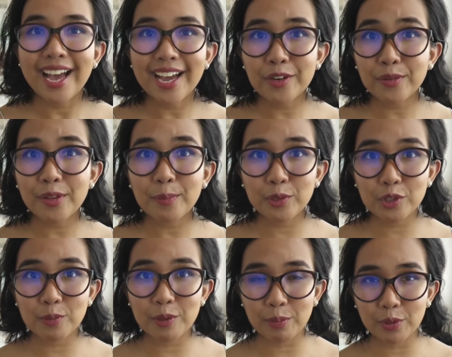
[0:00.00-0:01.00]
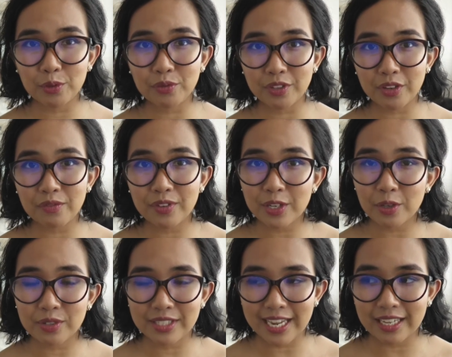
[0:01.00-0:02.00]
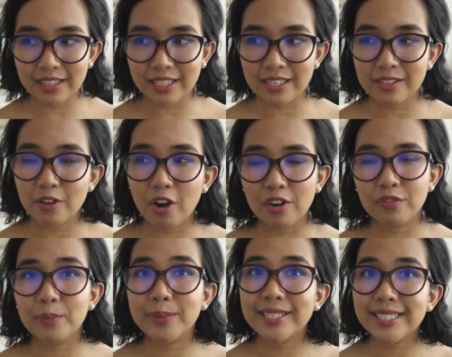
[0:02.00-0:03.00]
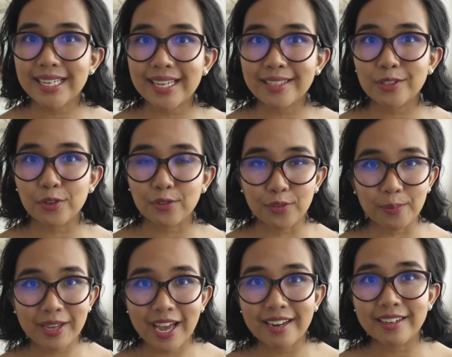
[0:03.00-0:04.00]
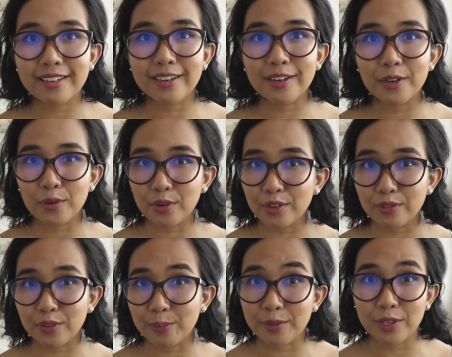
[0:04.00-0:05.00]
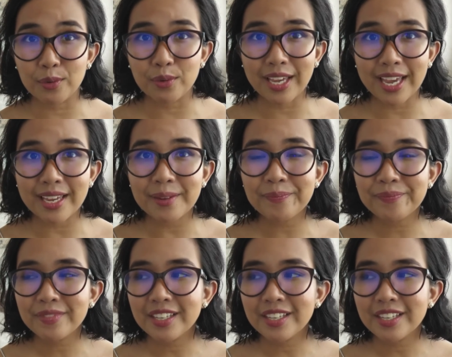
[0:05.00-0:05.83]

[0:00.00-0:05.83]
I know that most people who've done videos like this are from the States or from Canada or from the U K.